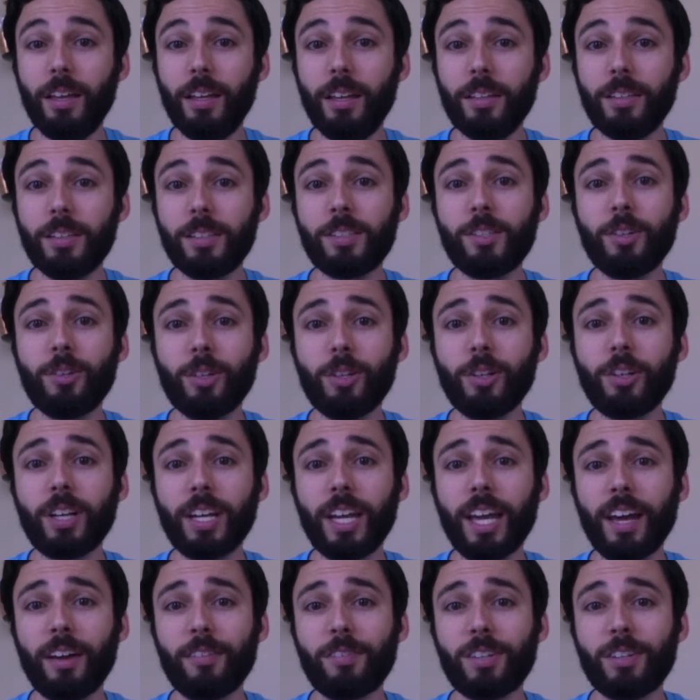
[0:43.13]
So you're going to
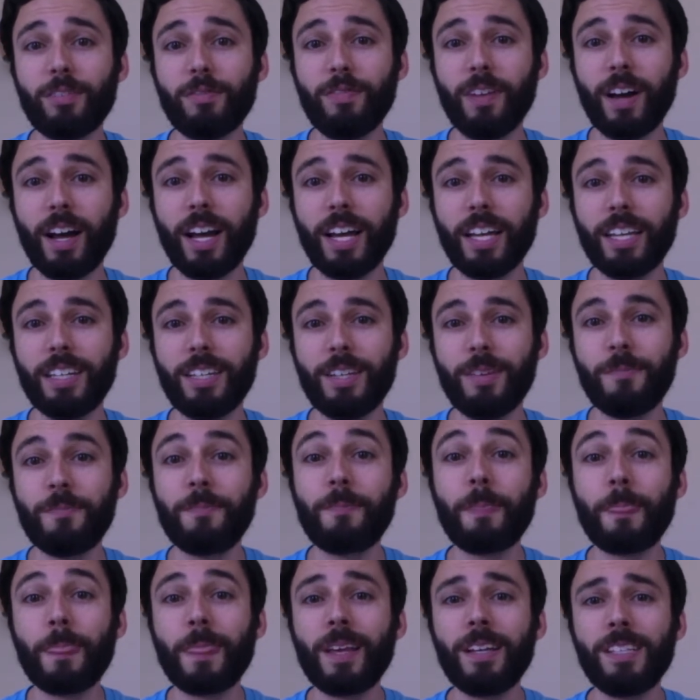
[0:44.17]
have to find
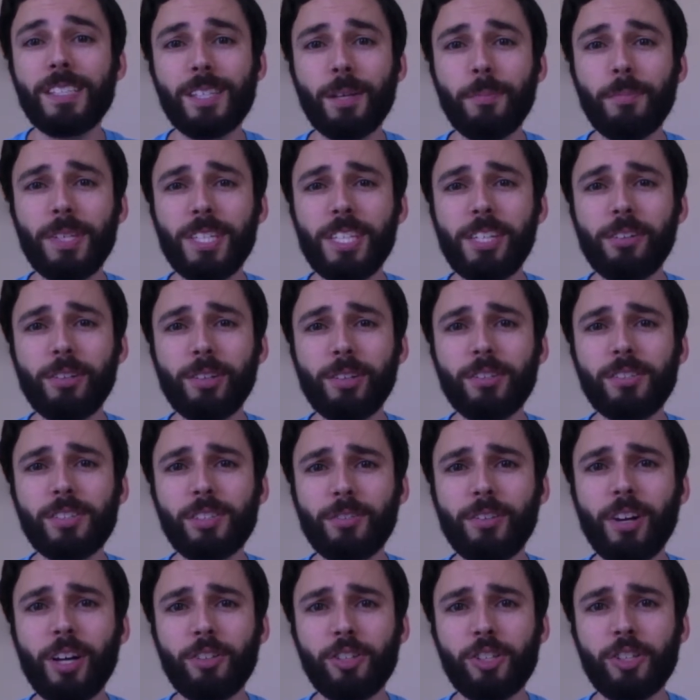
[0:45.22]
some materials
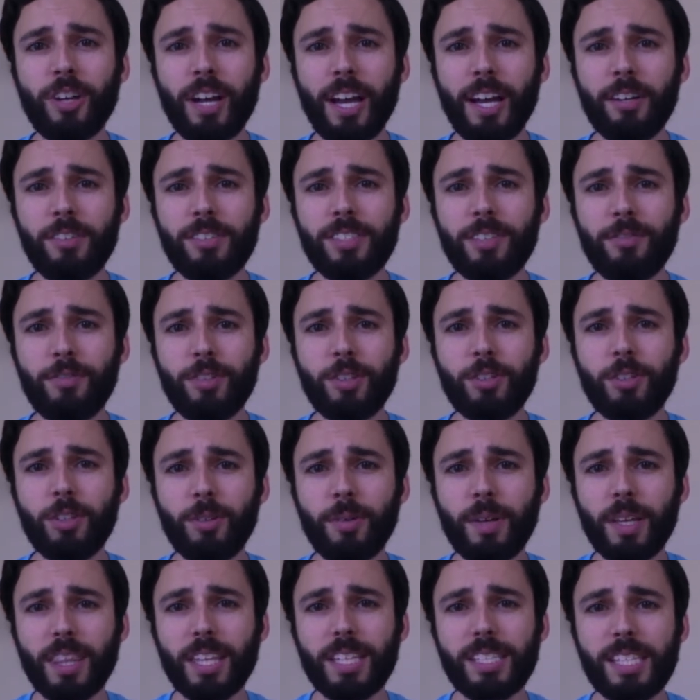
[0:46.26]
around your house if you're doing
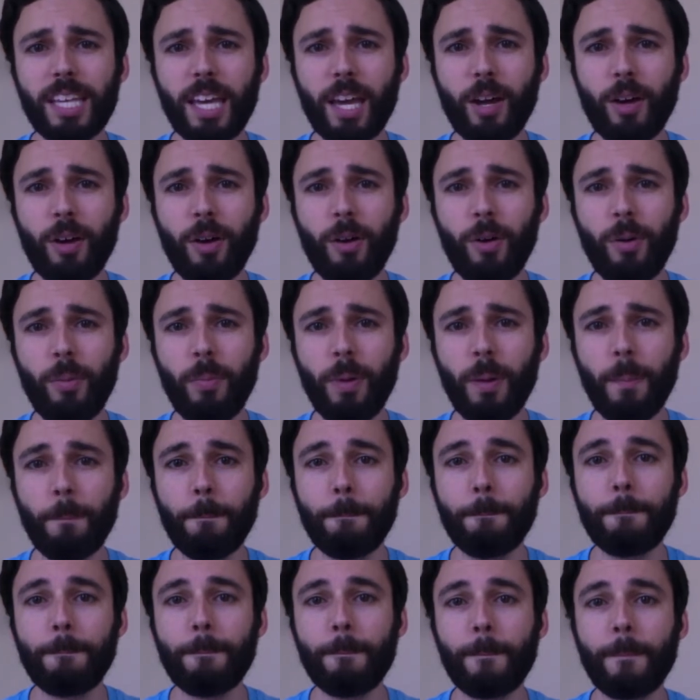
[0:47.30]
this at home.
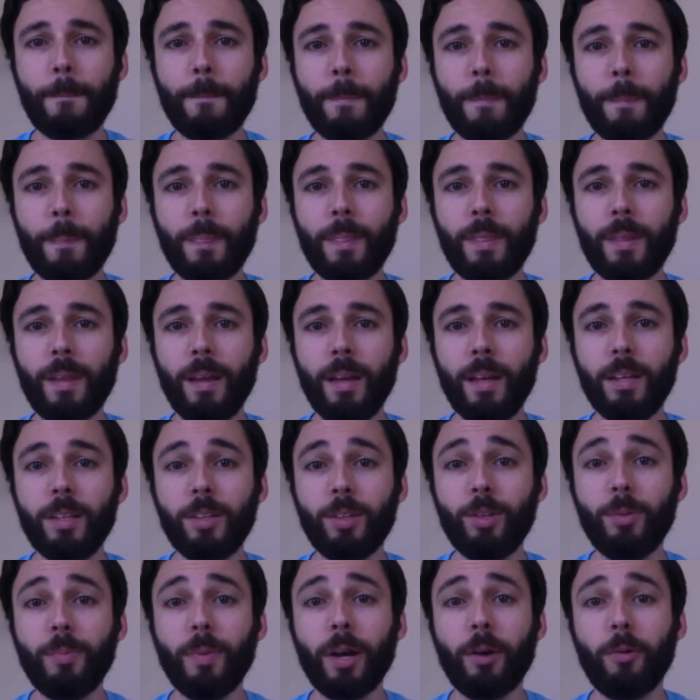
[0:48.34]
You
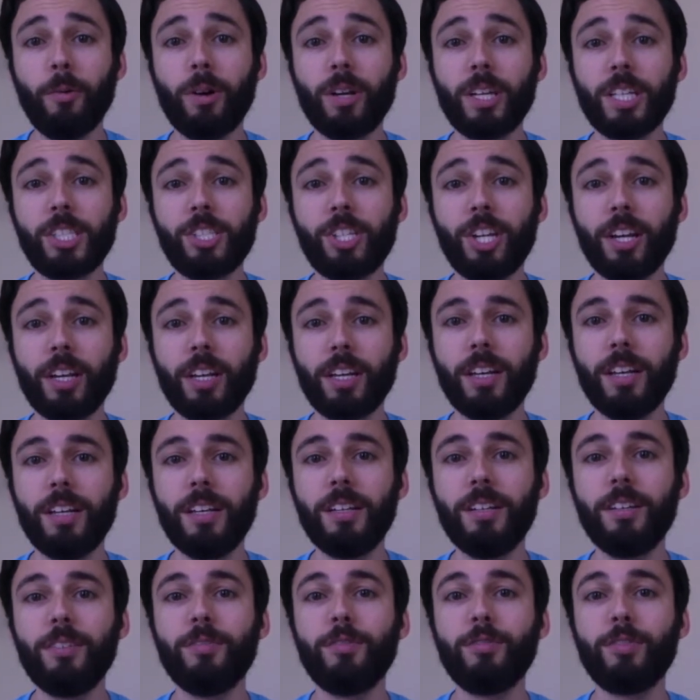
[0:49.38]
might want to check
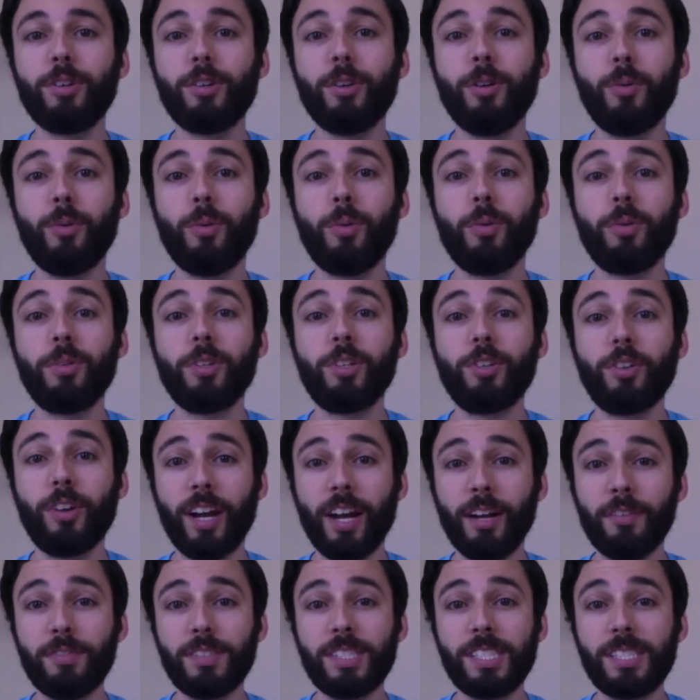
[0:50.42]
for old
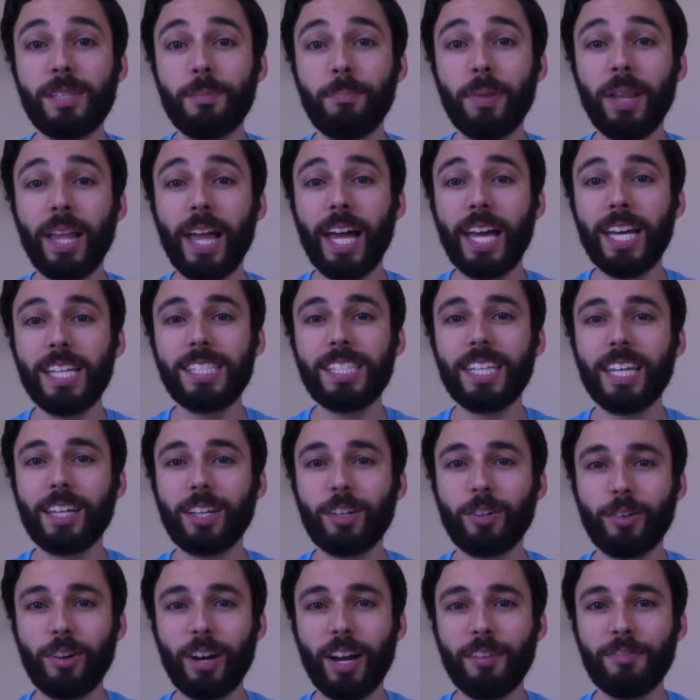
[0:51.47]
craft supplies like
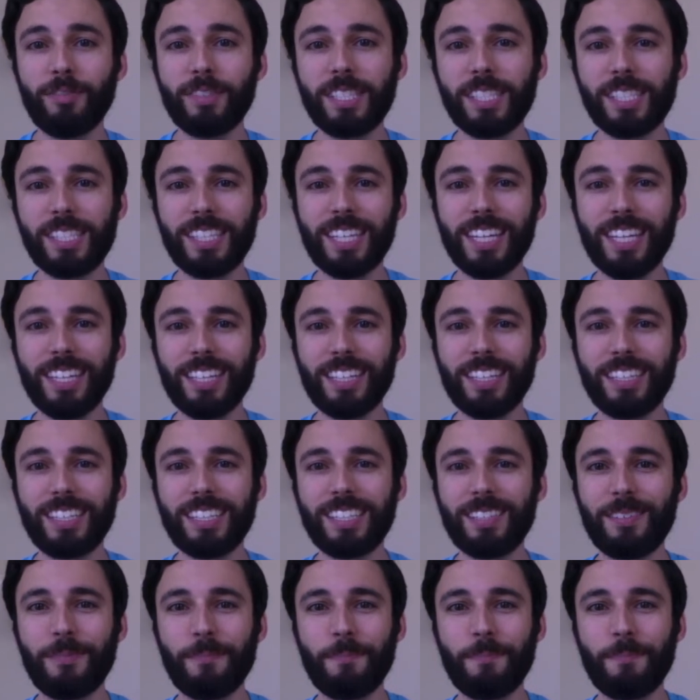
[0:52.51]
craft sticks